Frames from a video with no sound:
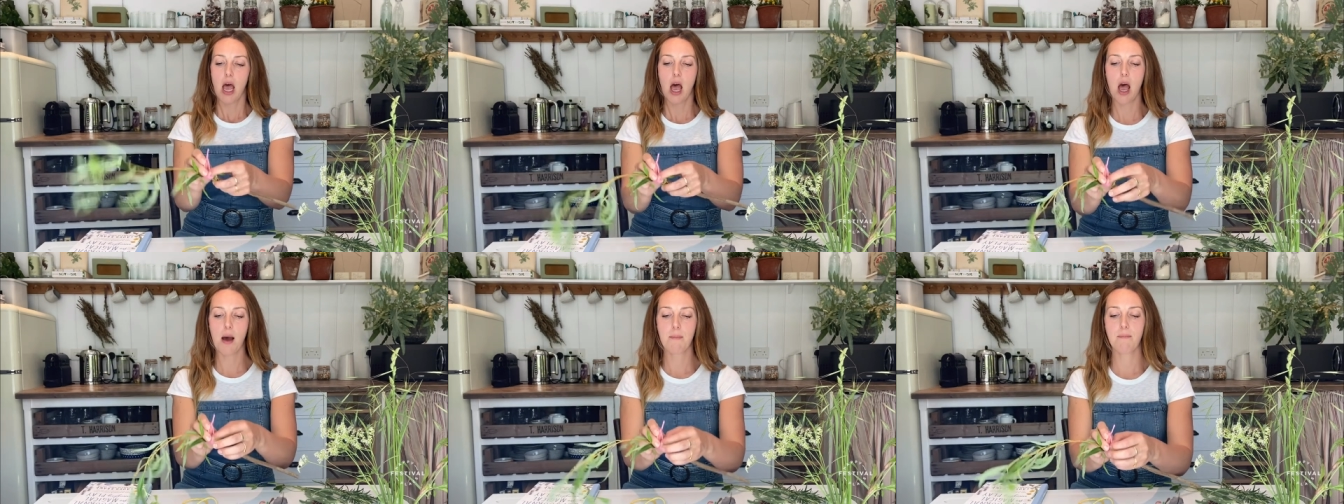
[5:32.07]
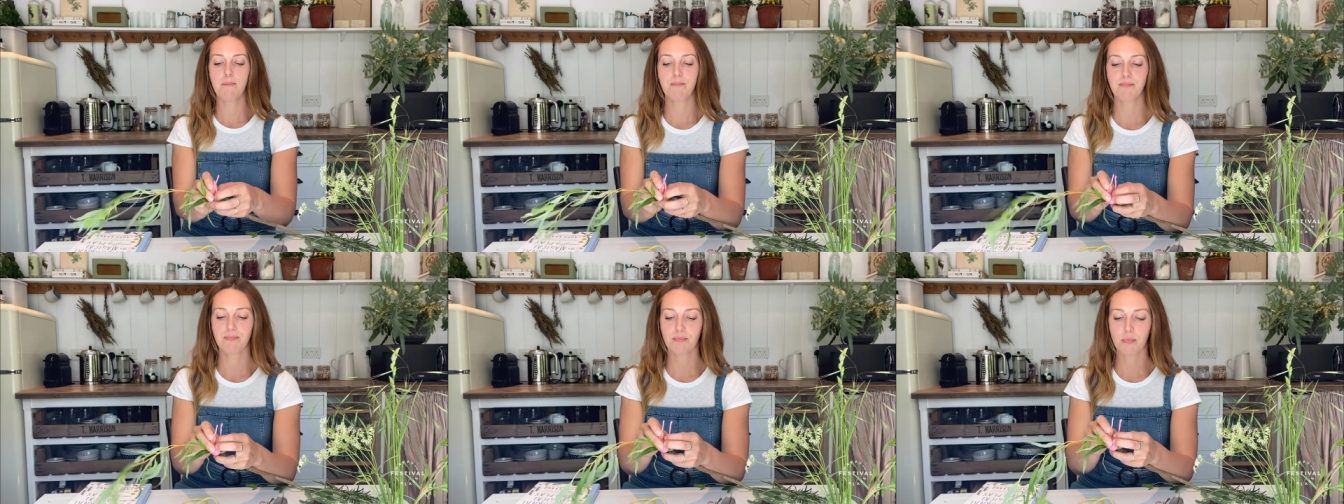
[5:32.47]

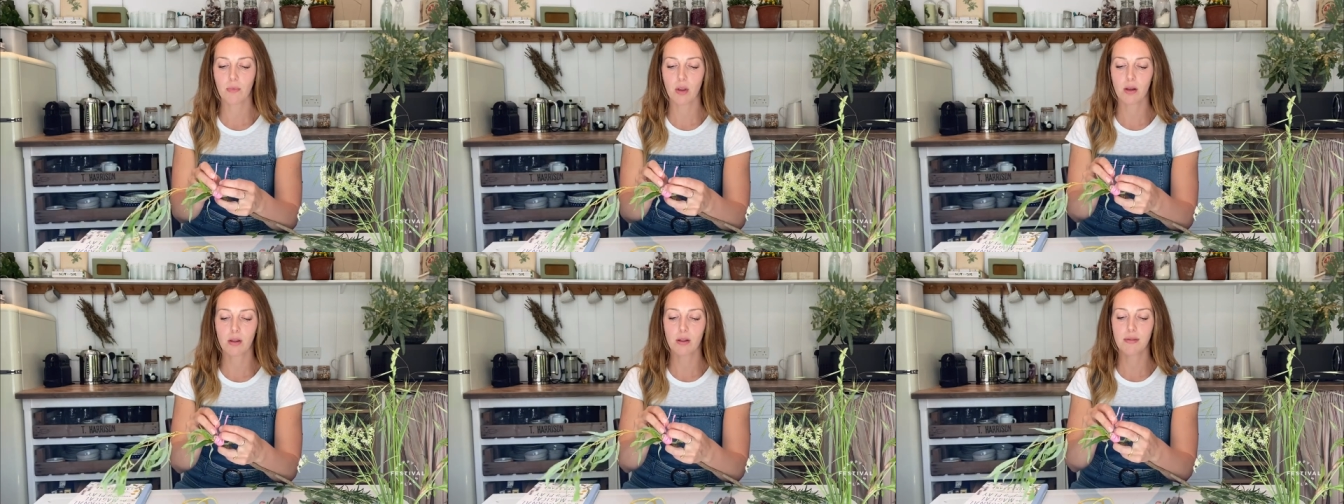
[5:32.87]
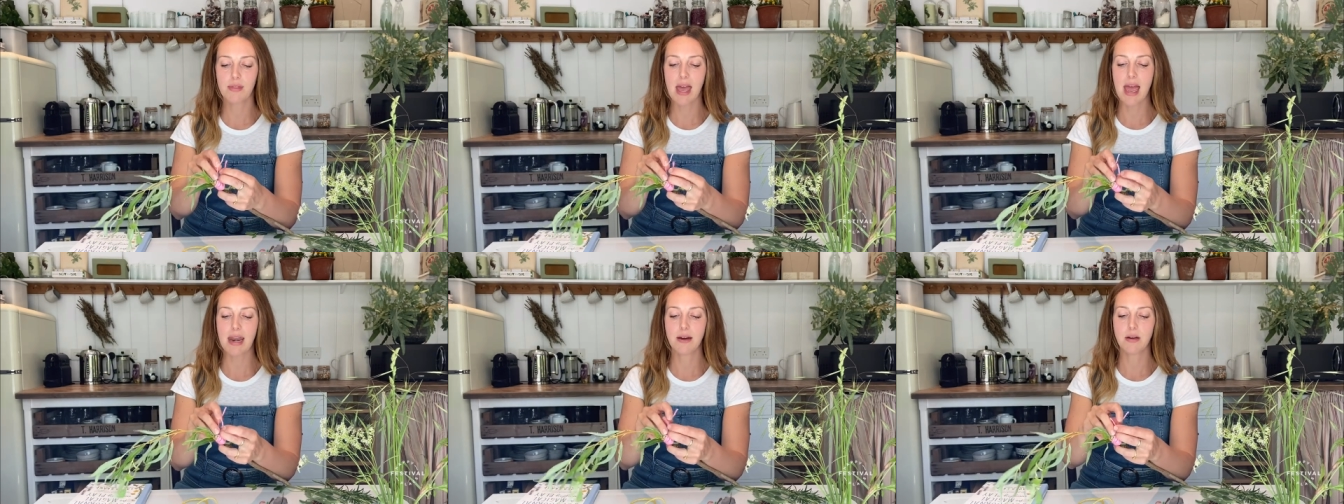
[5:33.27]
Um,
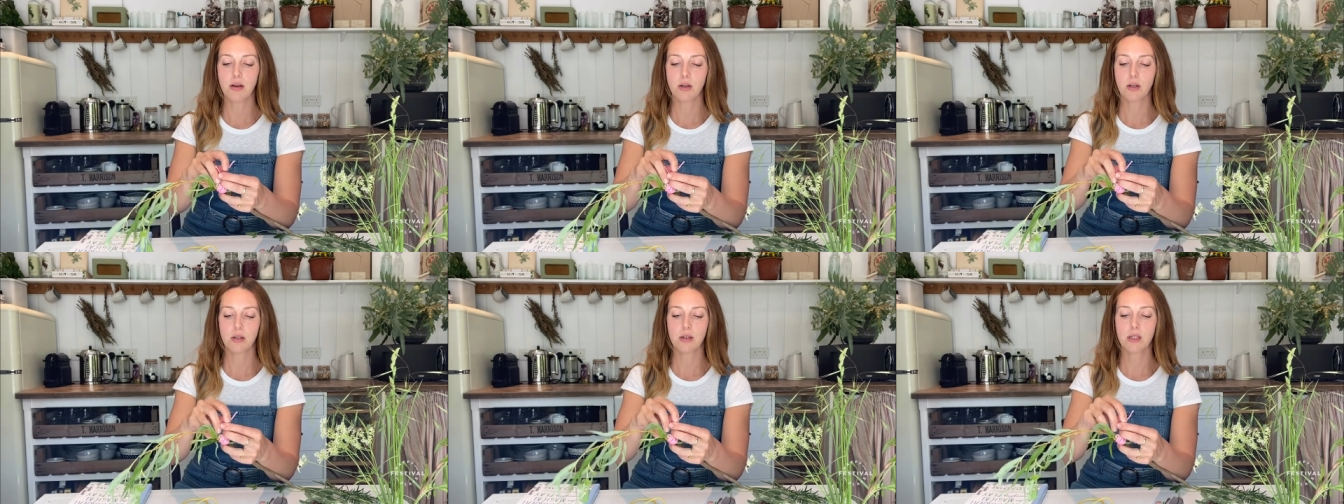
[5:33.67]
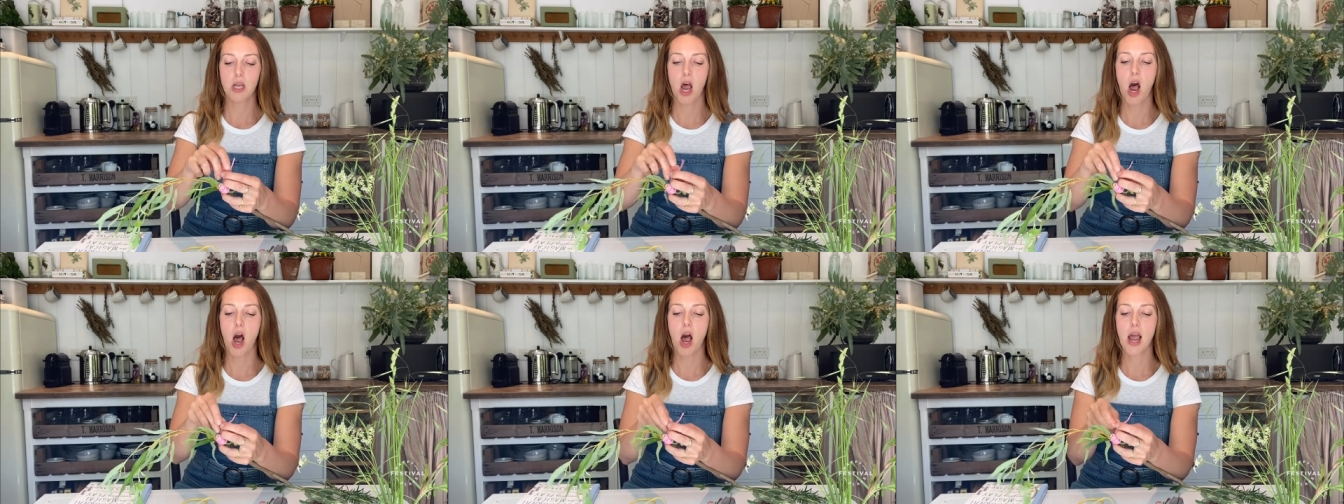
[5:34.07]
then
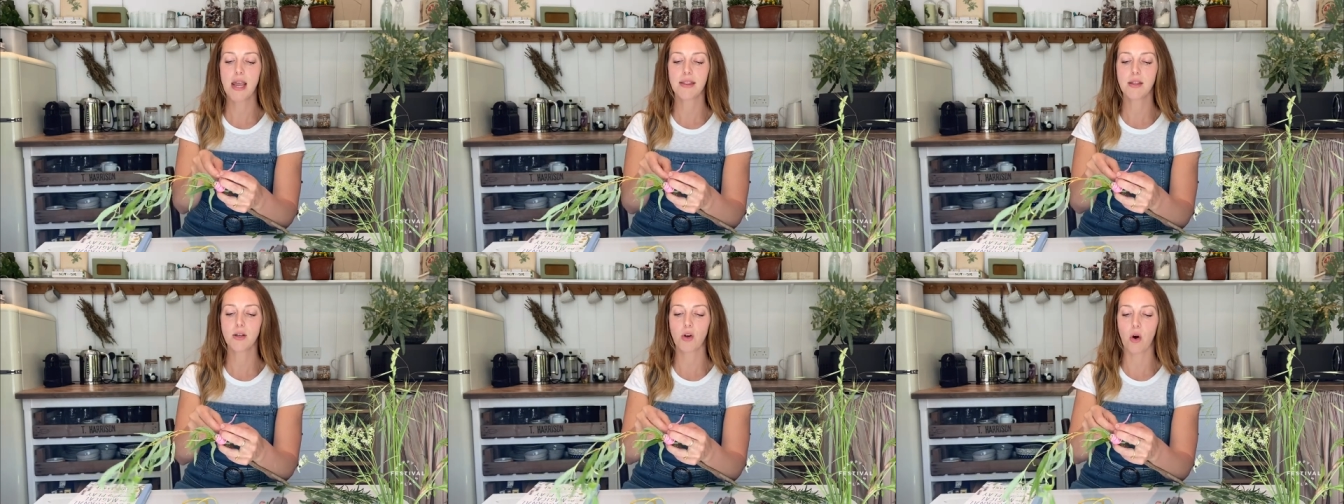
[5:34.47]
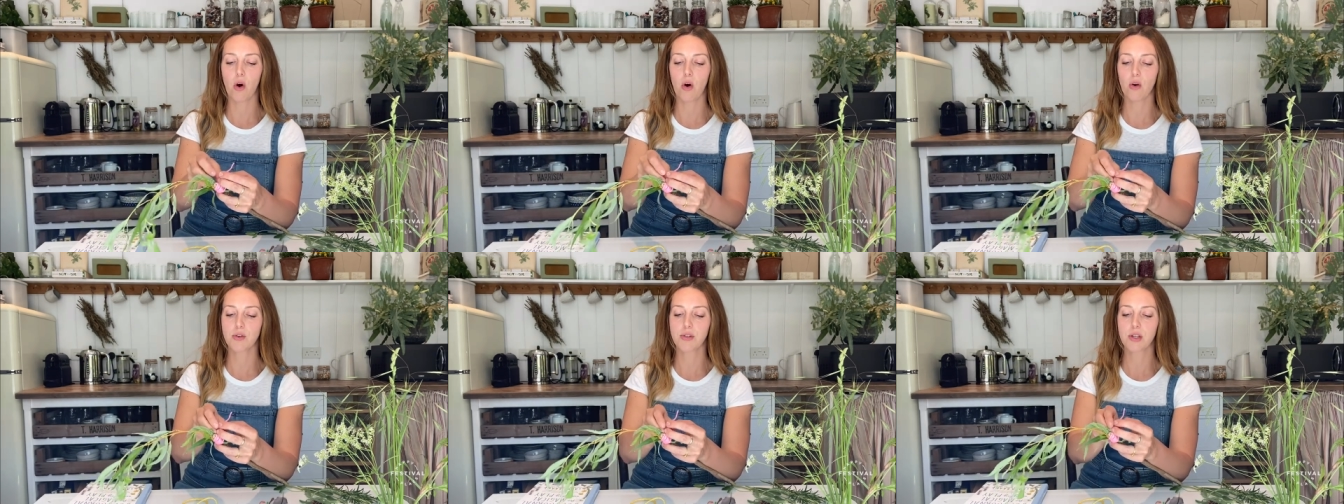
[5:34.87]
tie the
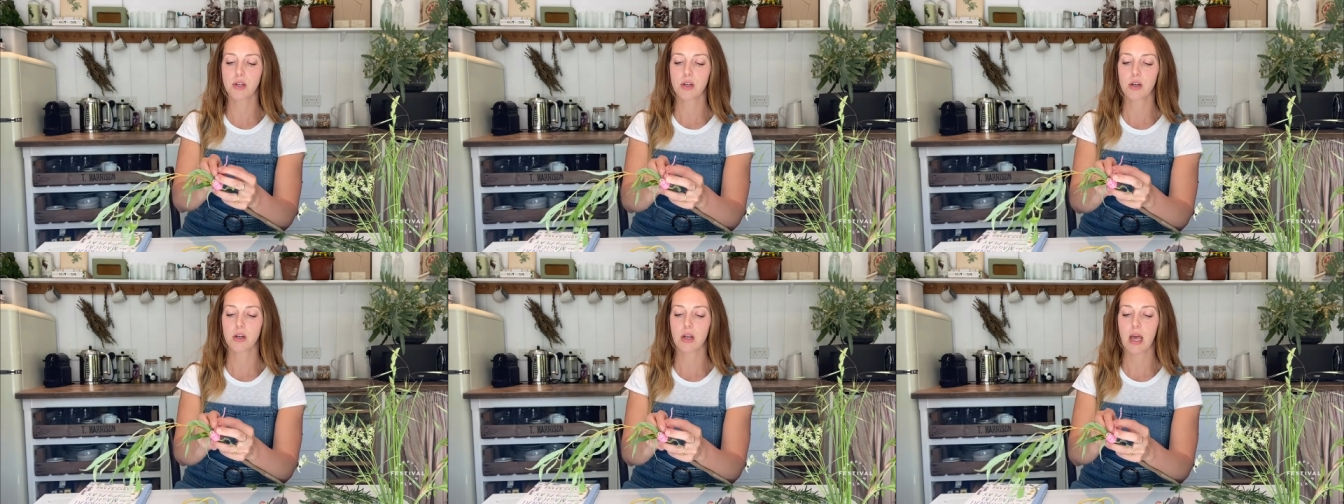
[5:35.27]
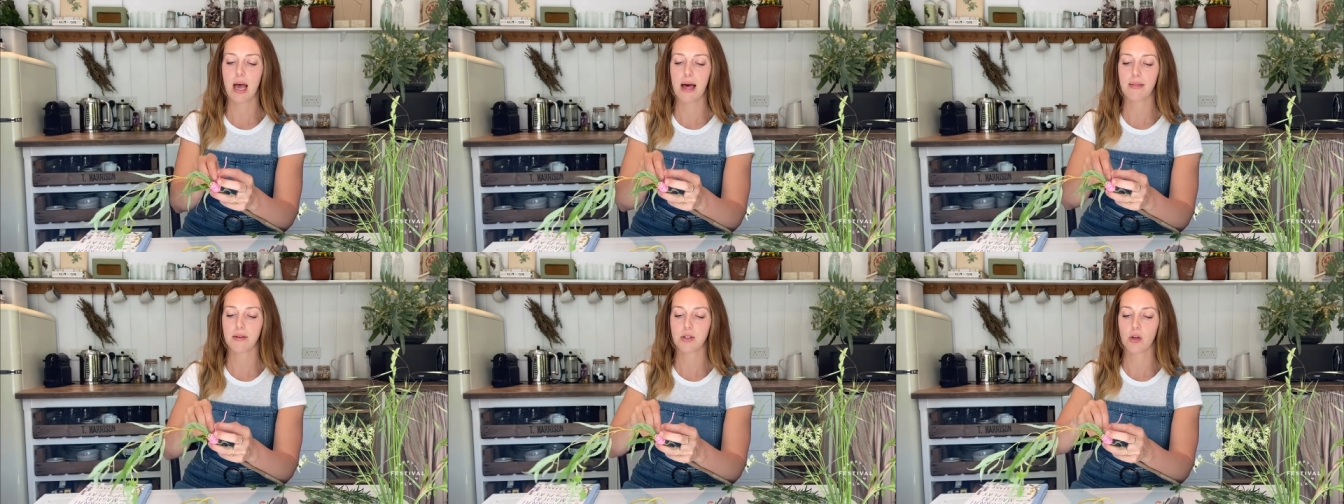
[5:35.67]
knot
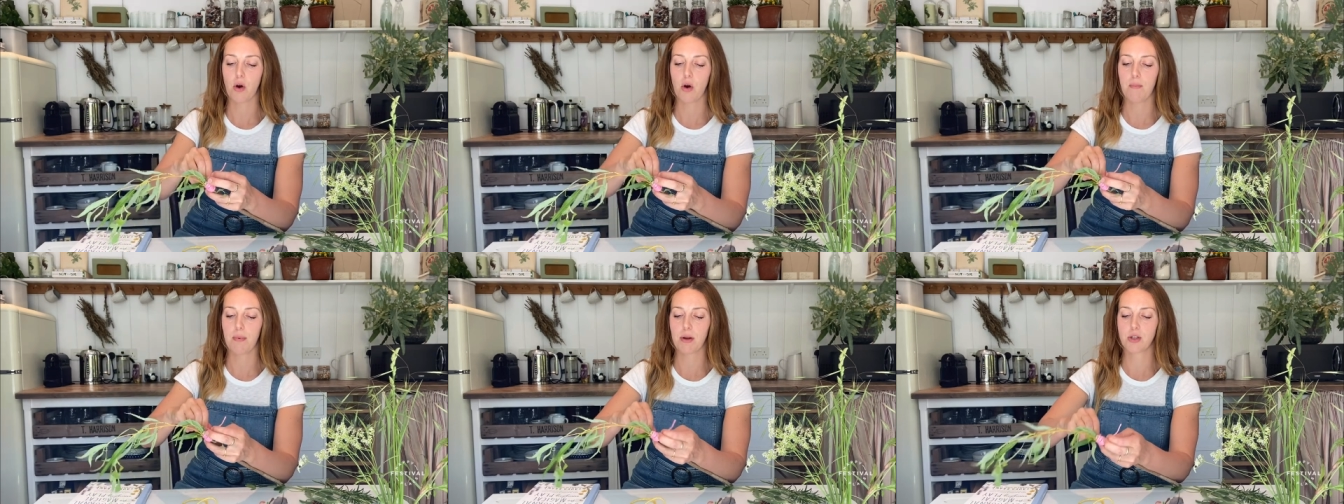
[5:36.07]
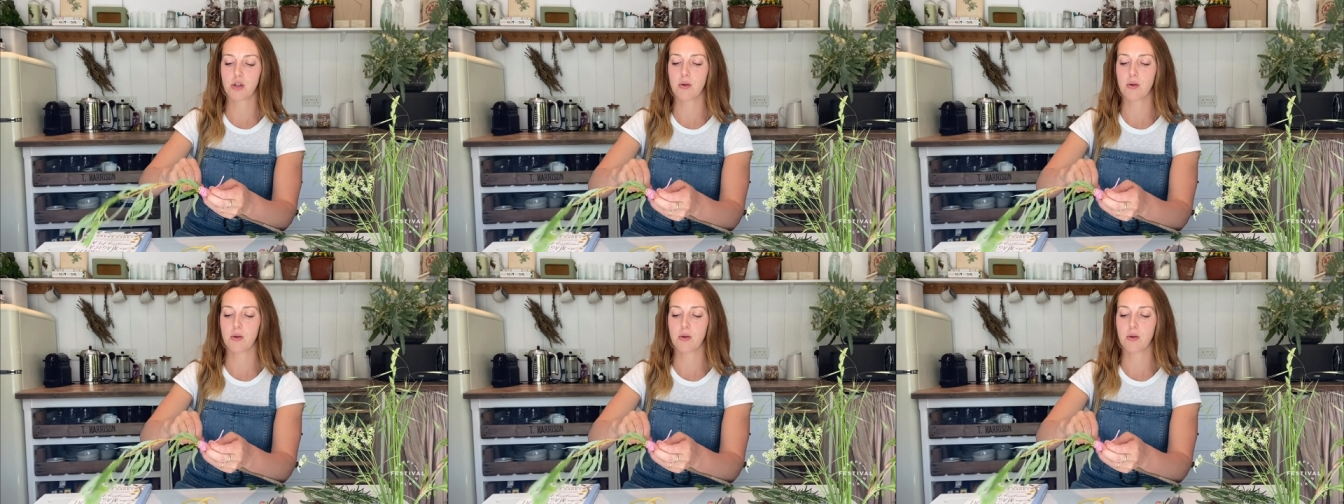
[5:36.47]
at the top.